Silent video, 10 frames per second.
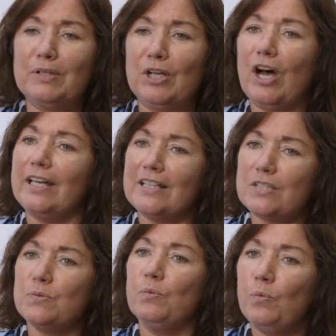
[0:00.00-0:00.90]
the
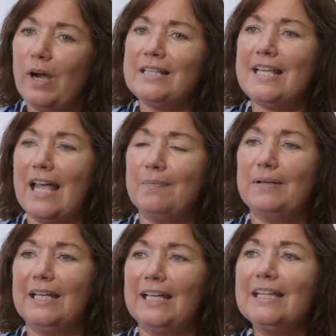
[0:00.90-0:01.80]
audience what's
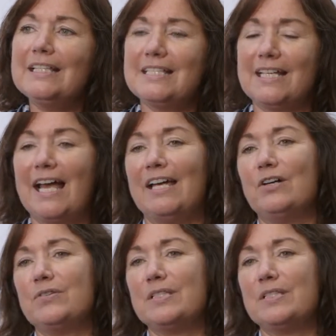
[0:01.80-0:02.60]
happening in the CIO